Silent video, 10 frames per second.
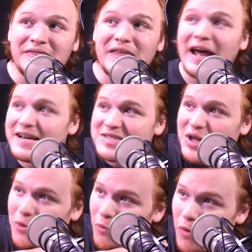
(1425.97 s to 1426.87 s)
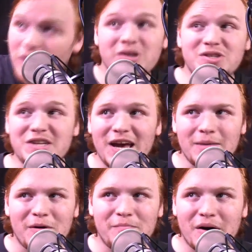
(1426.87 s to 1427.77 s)
That is the worst
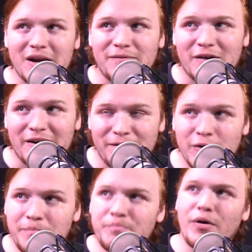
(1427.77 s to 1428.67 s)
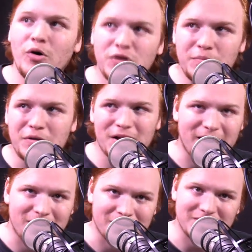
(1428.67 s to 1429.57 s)
game of Buddy Fight for both
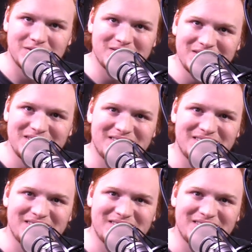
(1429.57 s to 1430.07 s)
players.